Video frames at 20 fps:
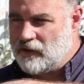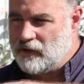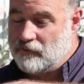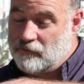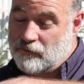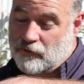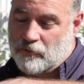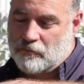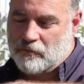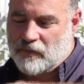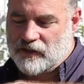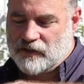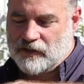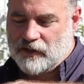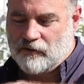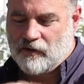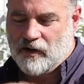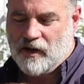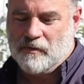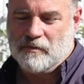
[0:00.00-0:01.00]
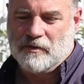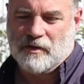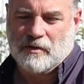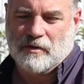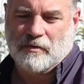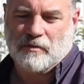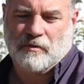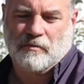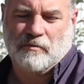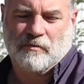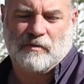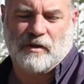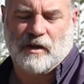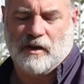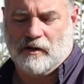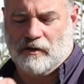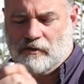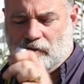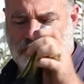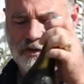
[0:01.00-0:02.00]
from Mudgee grapes. You
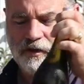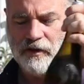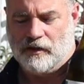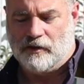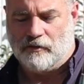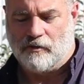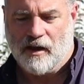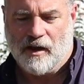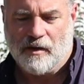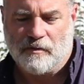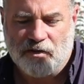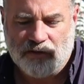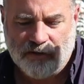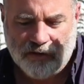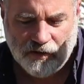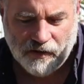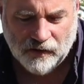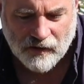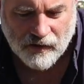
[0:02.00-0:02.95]
know, he'll treat the grapes